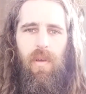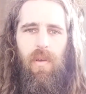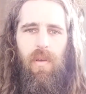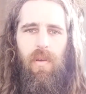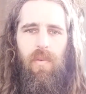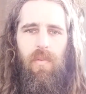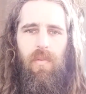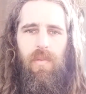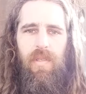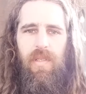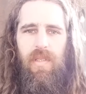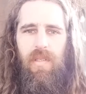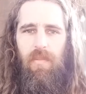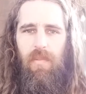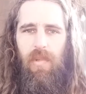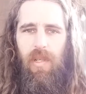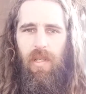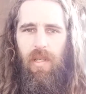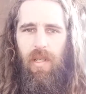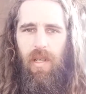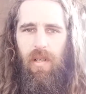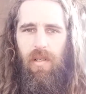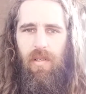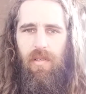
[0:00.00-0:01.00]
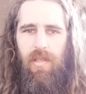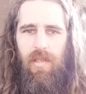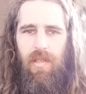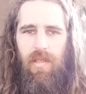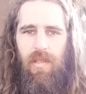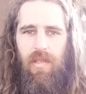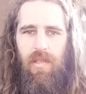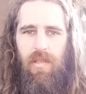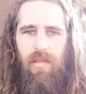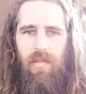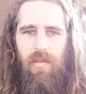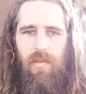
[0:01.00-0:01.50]
When somebody
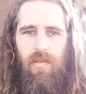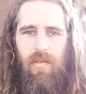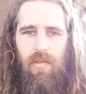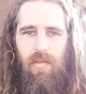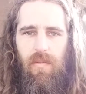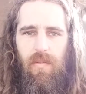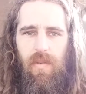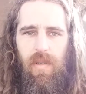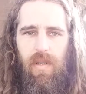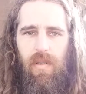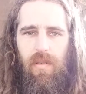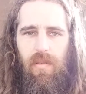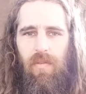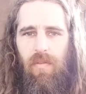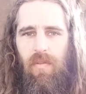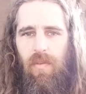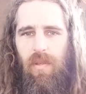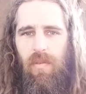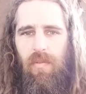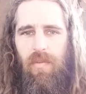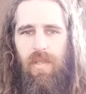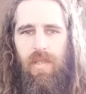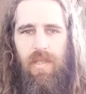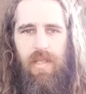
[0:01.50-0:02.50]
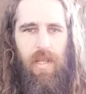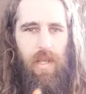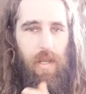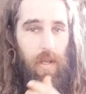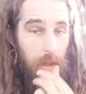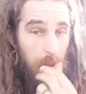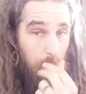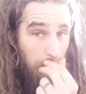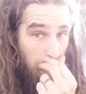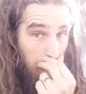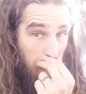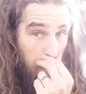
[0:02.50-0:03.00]
else, when we
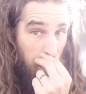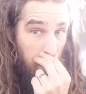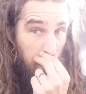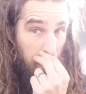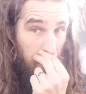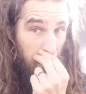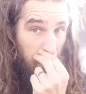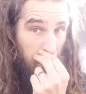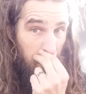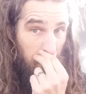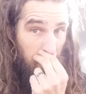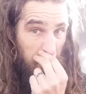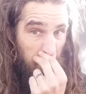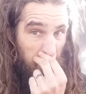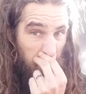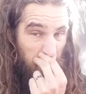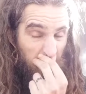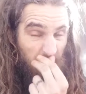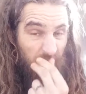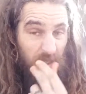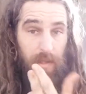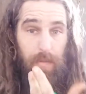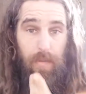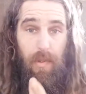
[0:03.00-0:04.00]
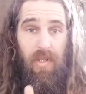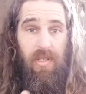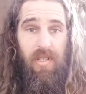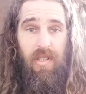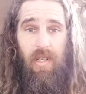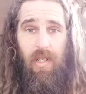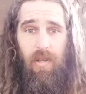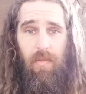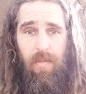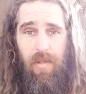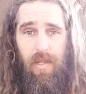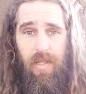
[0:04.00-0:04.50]
say this person
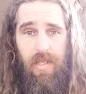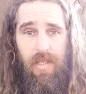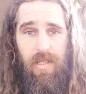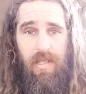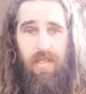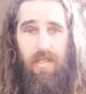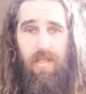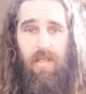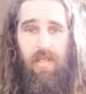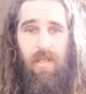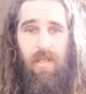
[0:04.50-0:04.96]
completes